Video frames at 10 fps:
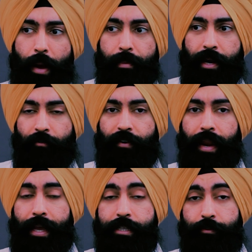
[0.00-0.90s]
I become
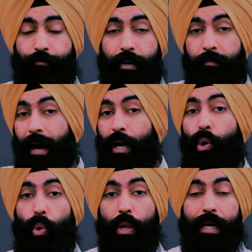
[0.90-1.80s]
financially free, my
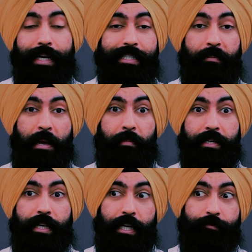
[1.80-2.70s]
goal is to be able
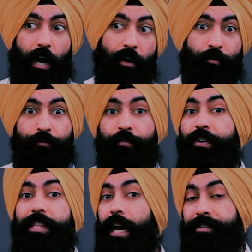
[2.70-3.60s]
to live off of
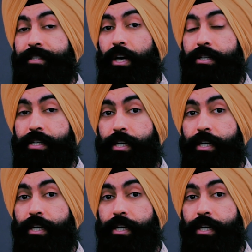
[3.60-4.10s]
$50,000 a